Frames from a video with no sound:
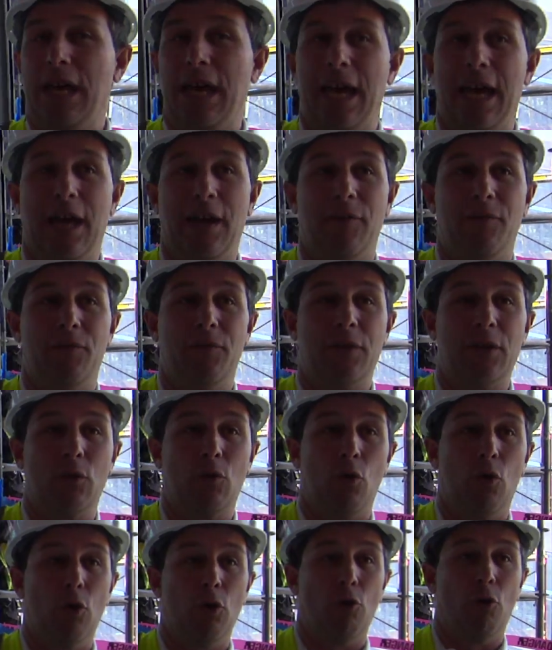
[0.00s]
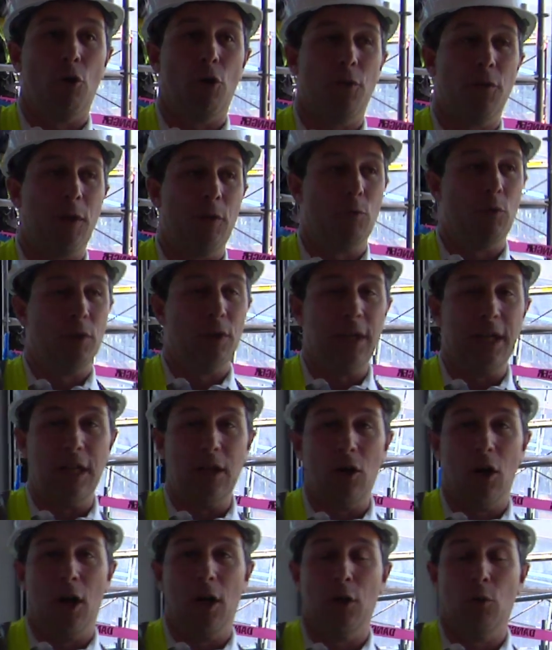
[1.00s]
have the corridor that will
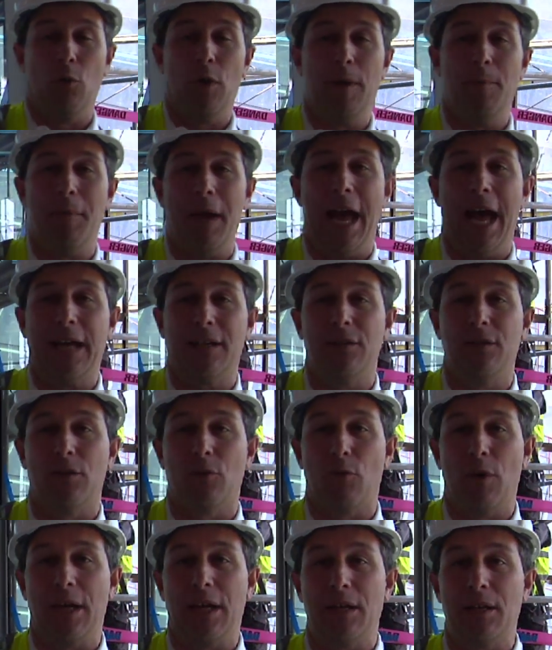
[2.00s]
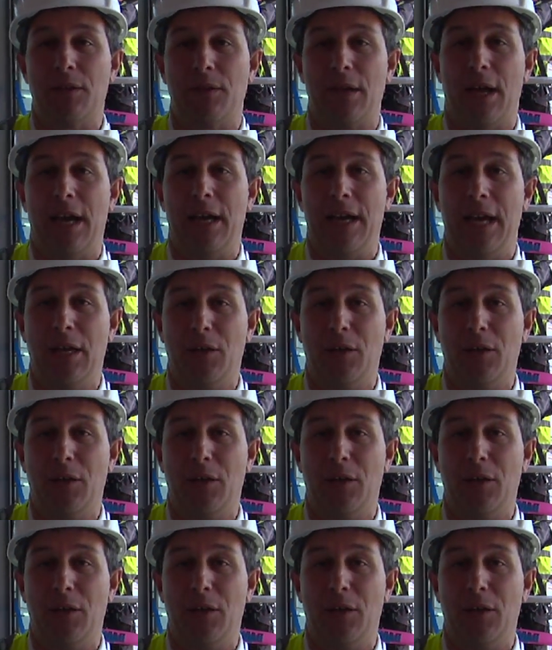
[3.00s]
lead all the way back to the Regenstein